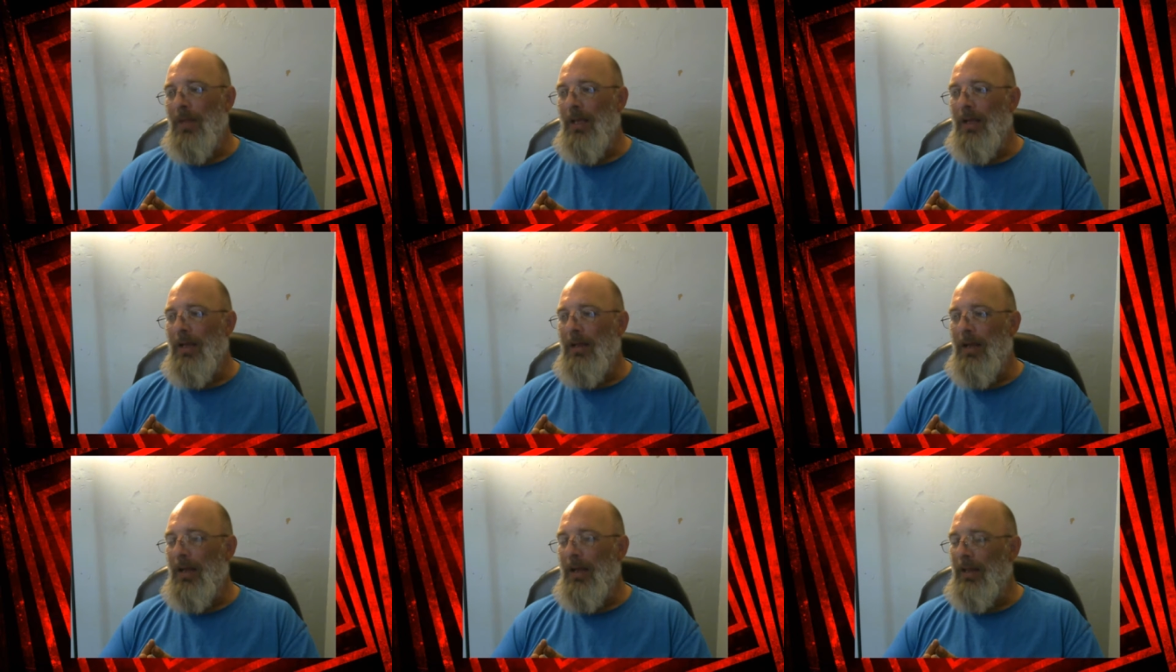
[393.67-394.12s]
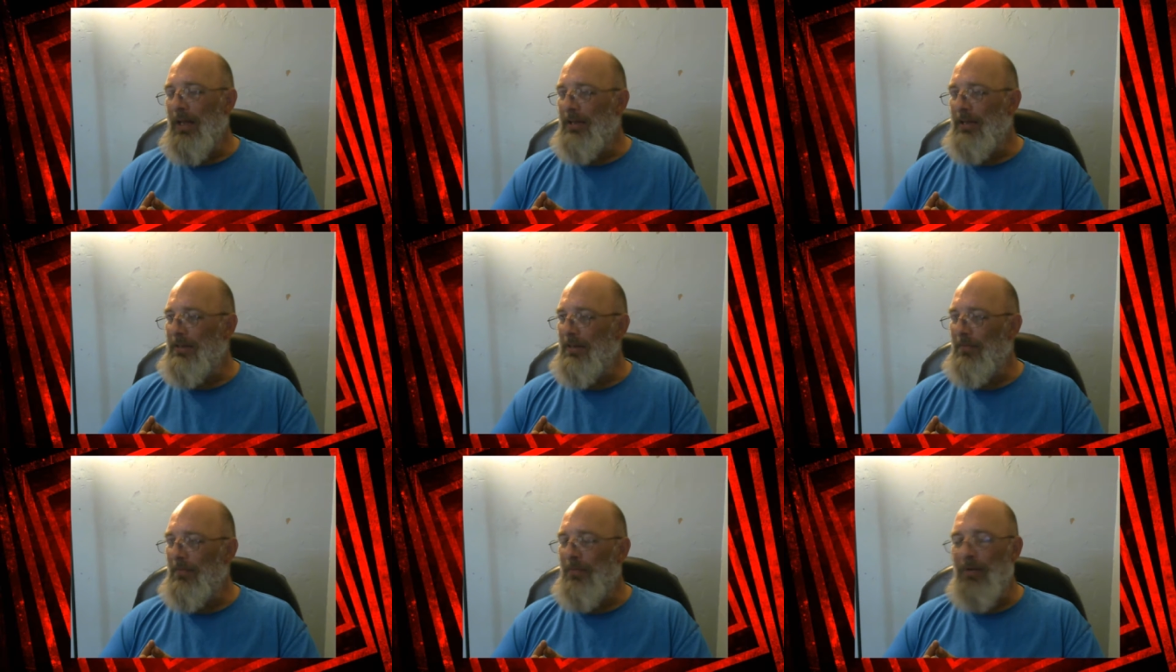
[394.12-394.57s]
yeah,
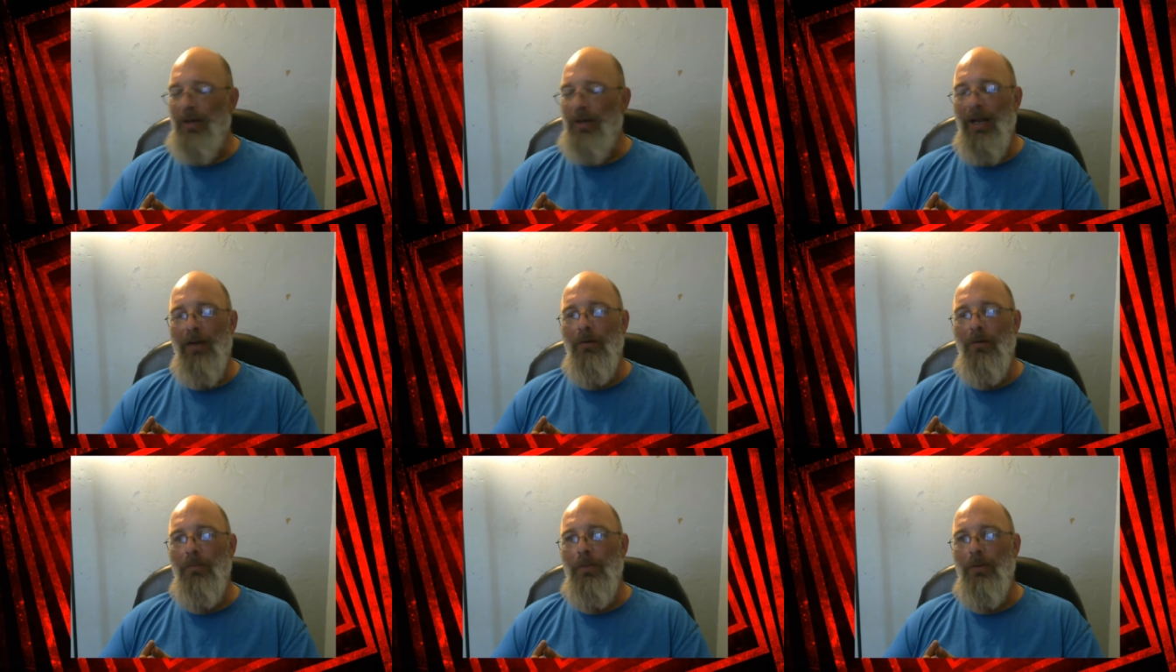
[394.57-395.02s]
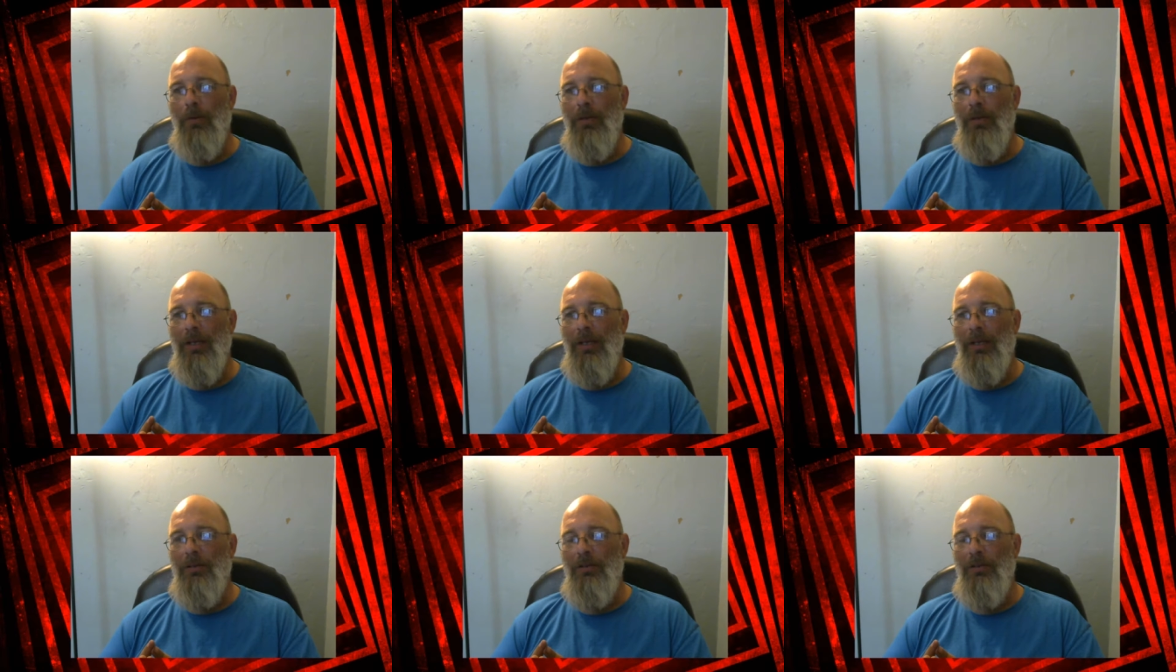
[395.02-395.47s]
that's it for now about
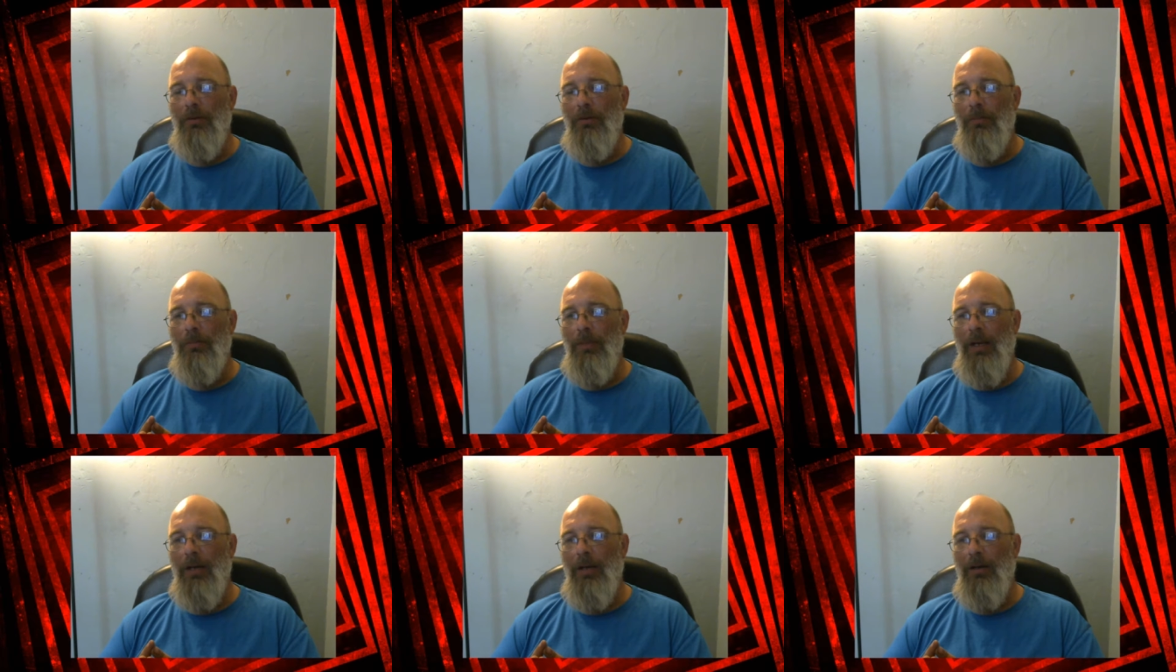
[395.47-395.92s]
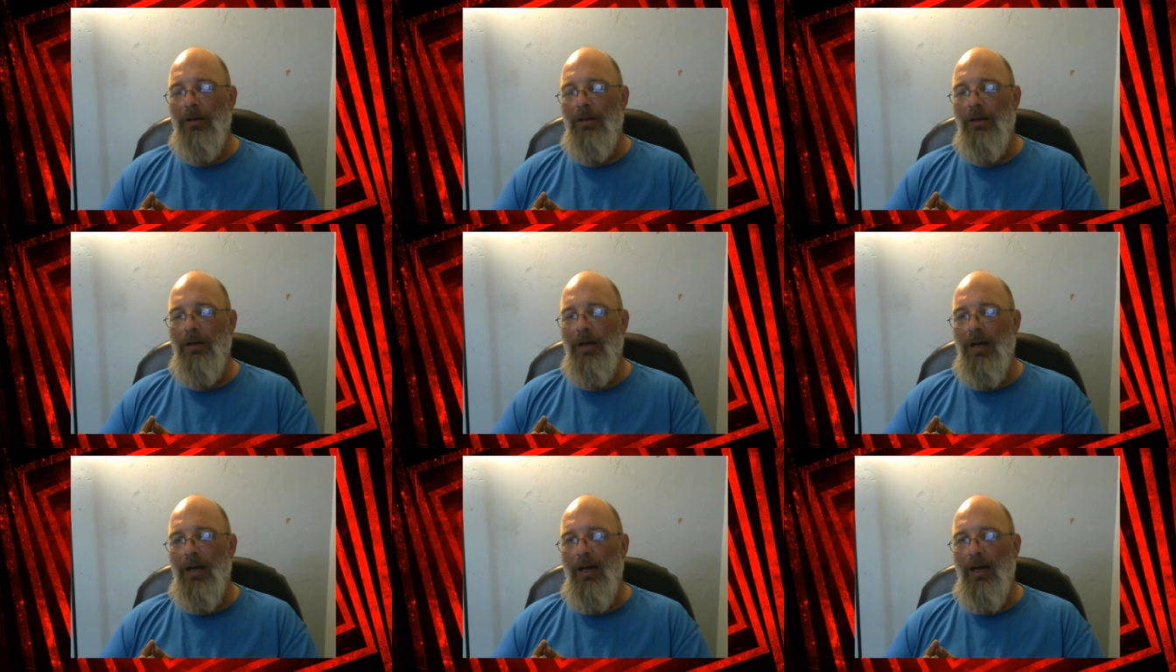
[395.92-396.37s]
the
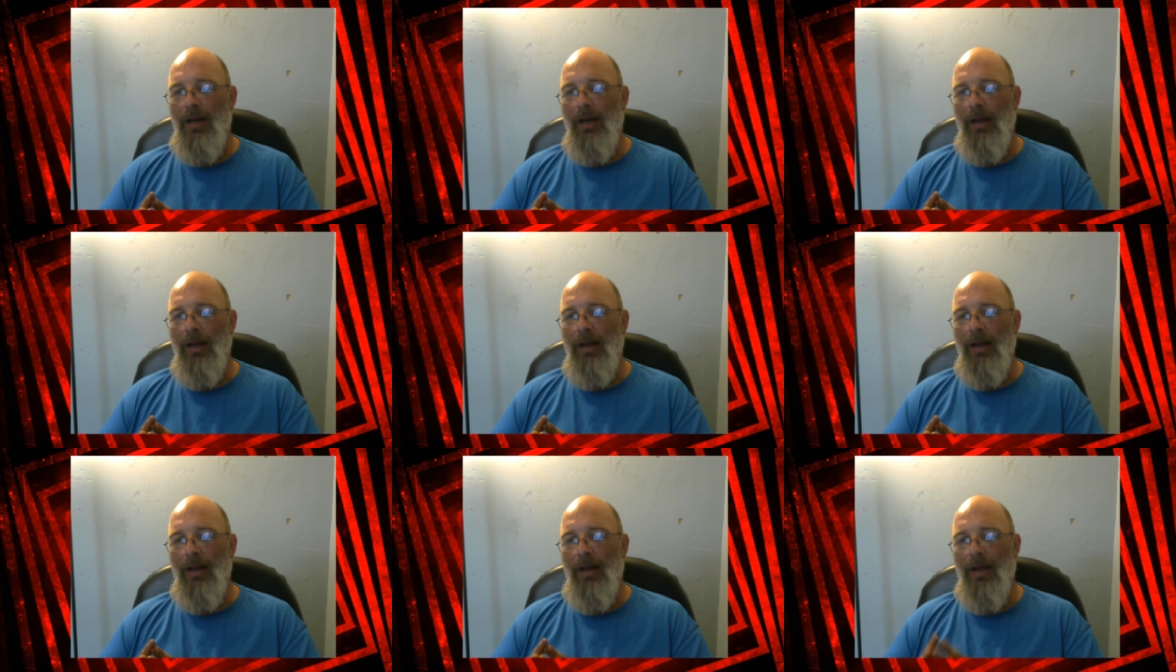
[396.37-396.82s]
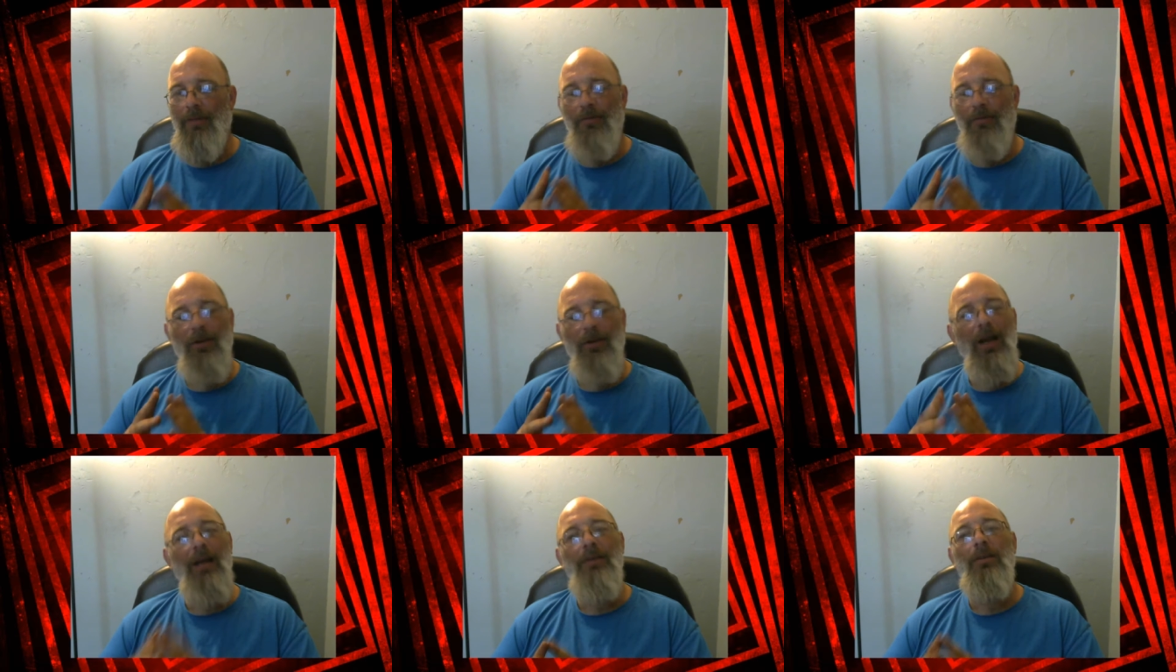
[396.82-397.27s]
Studebaker. I have
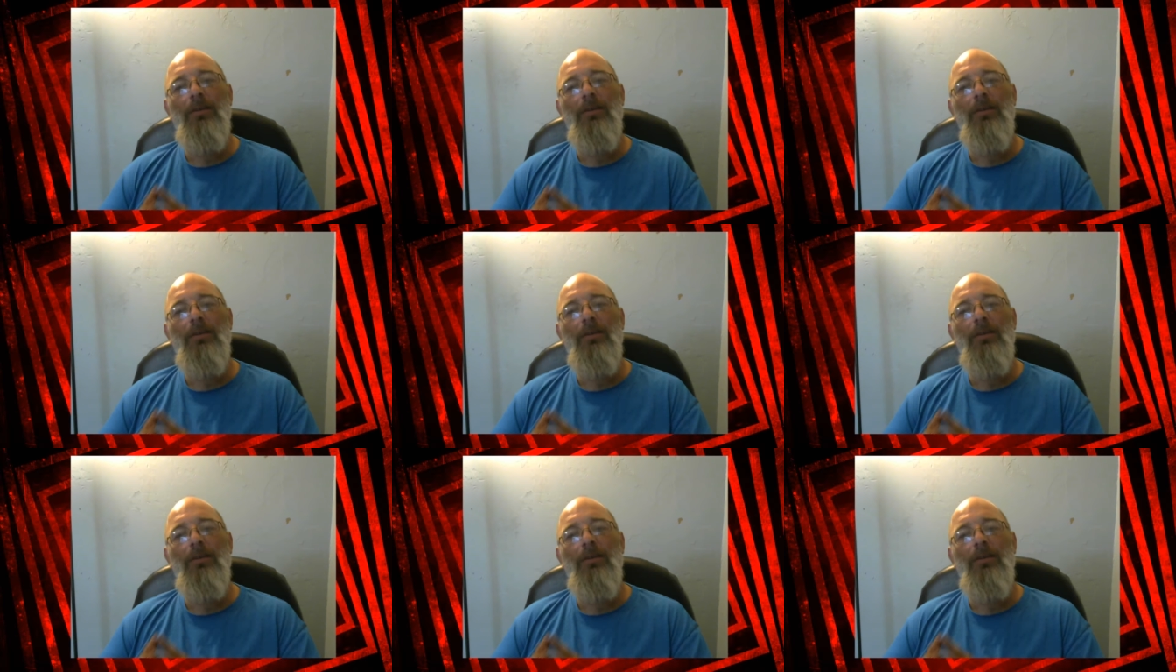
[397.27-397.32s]
got to